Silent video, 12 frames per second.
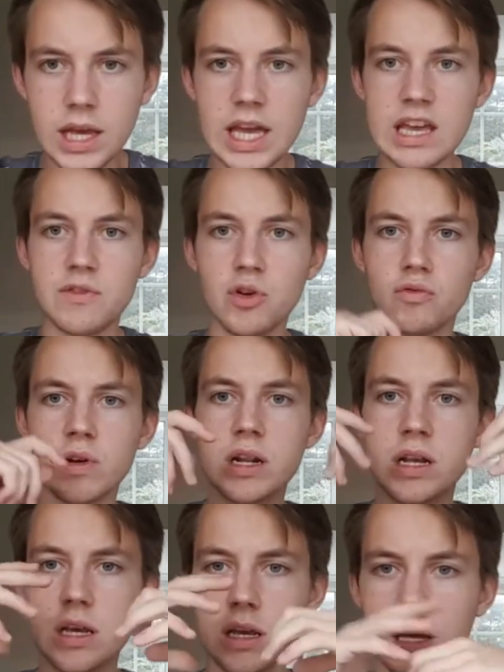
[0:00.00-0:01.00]
if you're
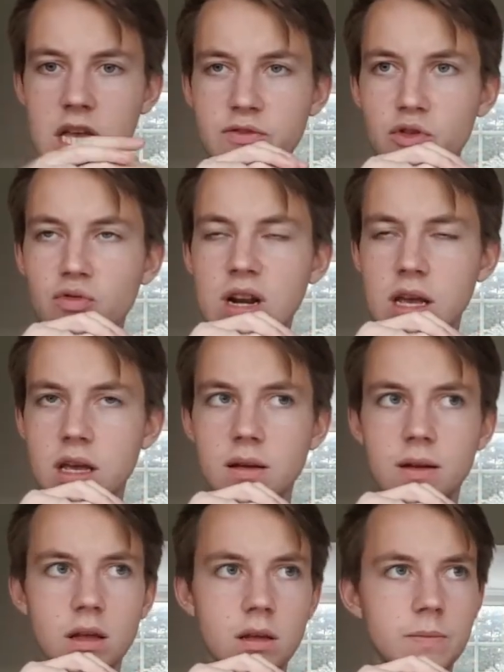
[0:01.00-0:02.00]
really
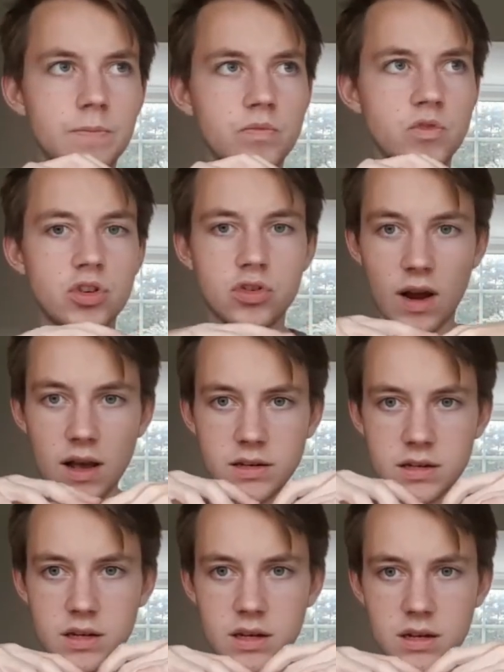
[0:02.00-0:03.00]

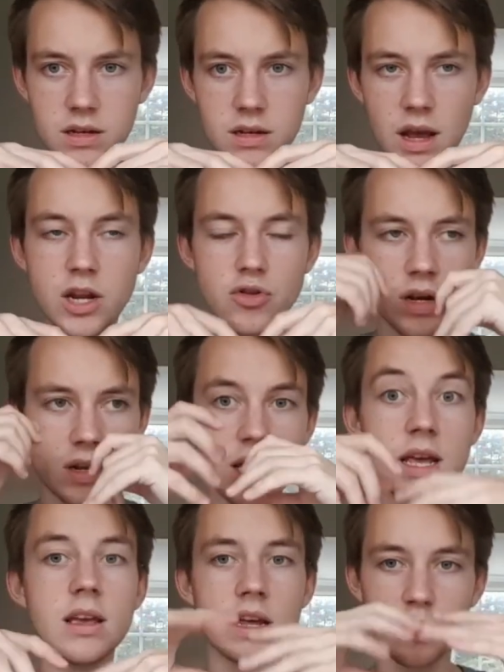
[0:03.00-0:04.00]
stressed and you drink
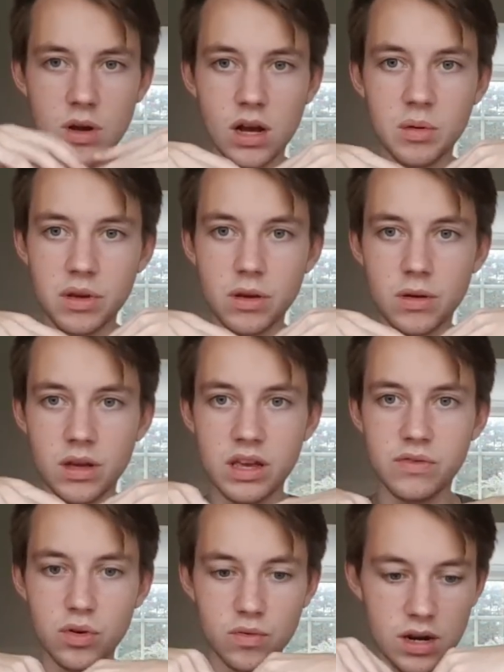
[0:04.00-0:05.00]
tea, it'll calm you.
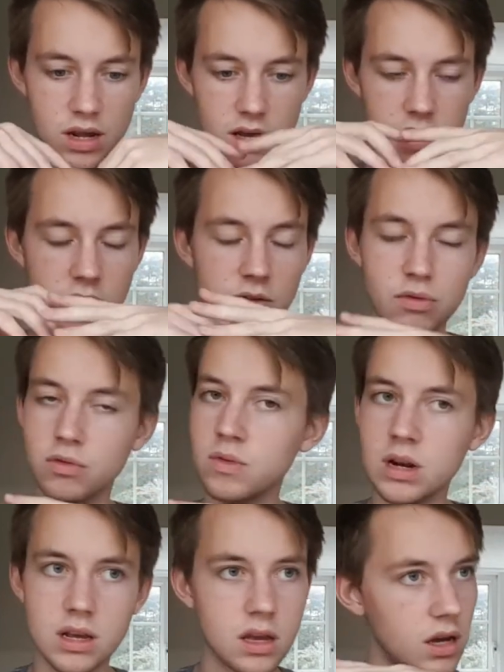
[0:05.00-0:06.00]
If you're
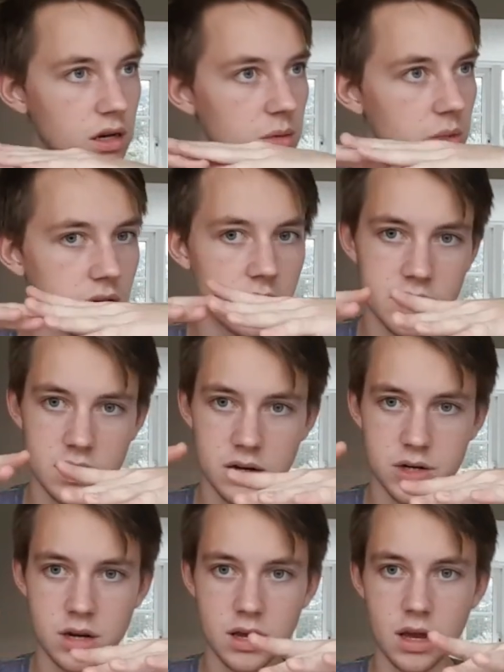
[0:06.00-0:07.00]
really calm and
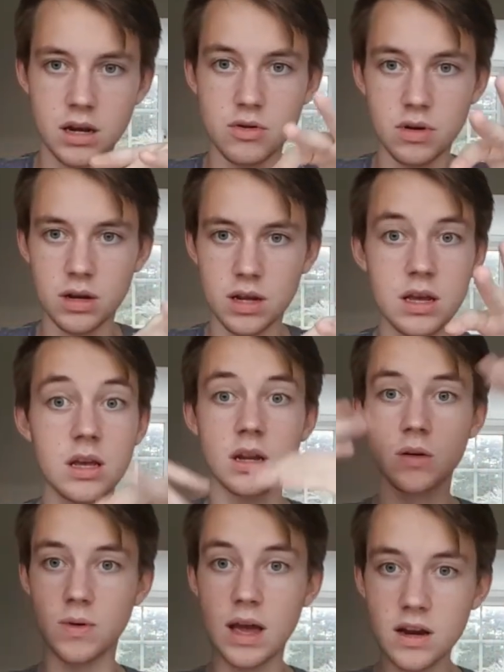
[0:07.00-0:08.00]
lethargic and you drink tea,
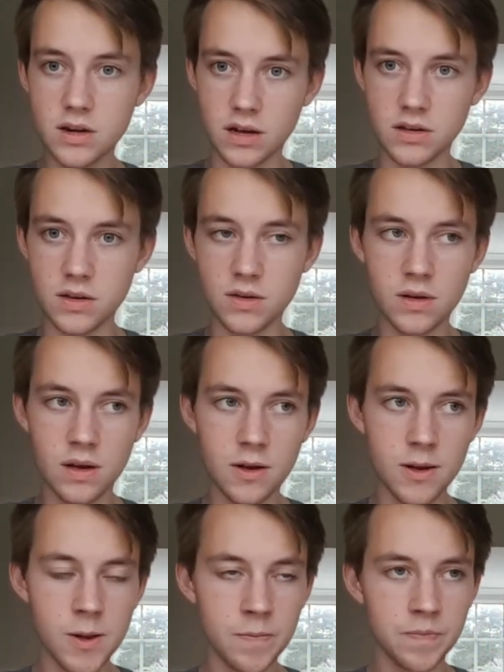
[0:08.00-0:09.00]
it'll energize you.
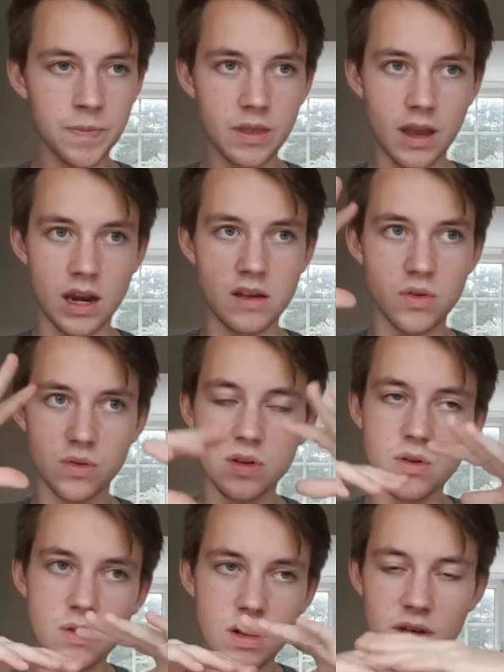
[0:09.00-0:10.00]
And if
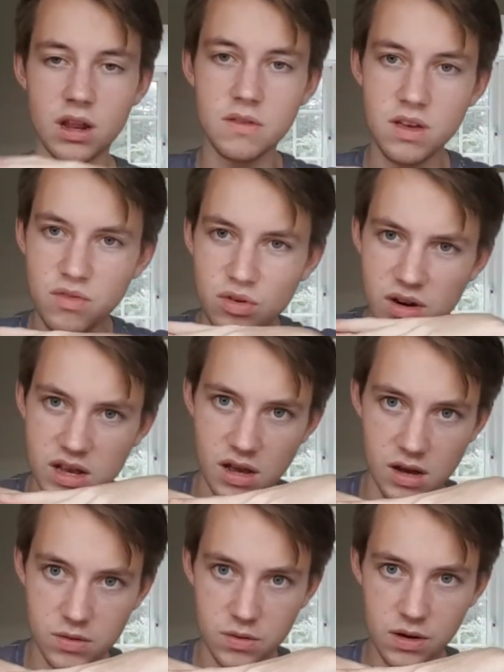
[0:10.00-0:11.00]
you're really
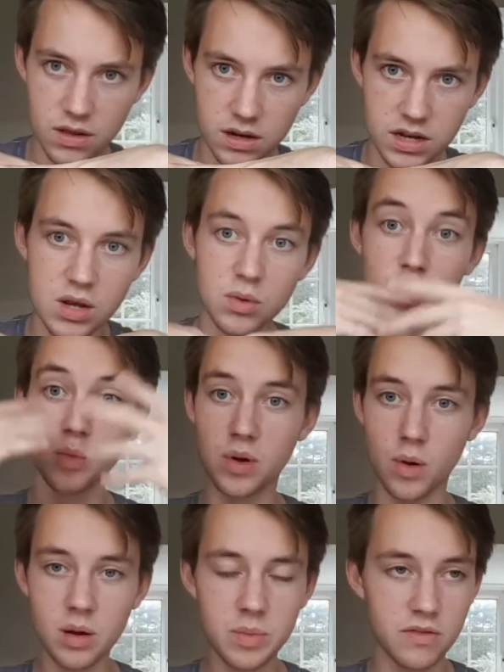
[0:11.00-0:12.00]
cold, then tea will warm
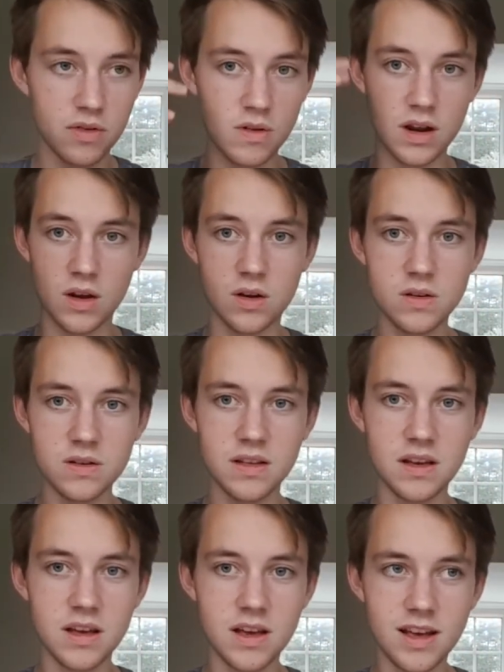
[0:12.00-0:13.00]
you up. If you're really hot,
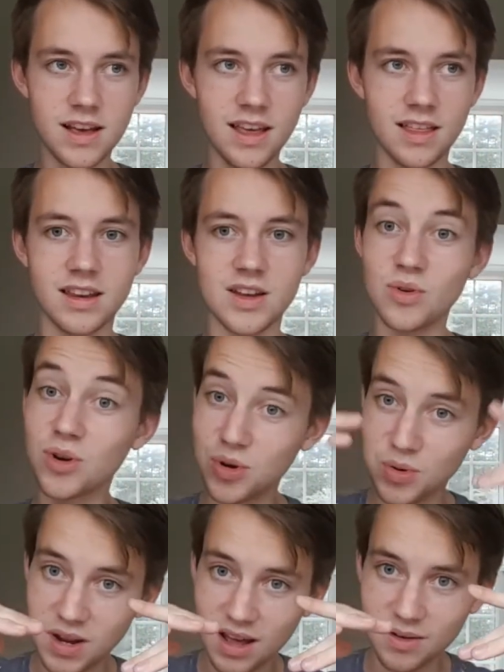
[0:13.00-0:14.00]
then tea will cool
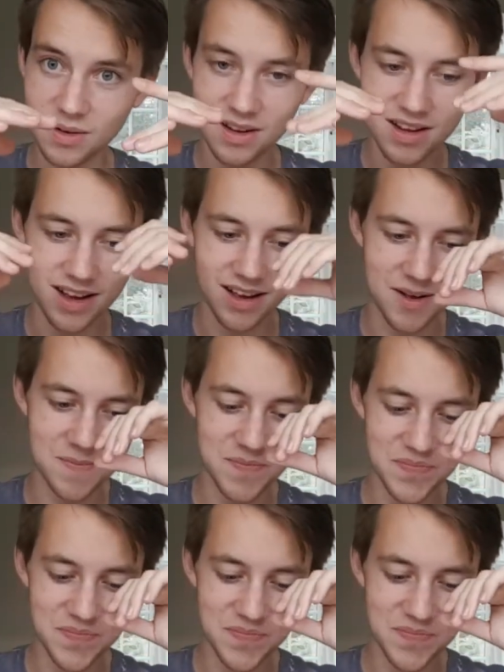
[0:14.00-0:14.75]
you down. And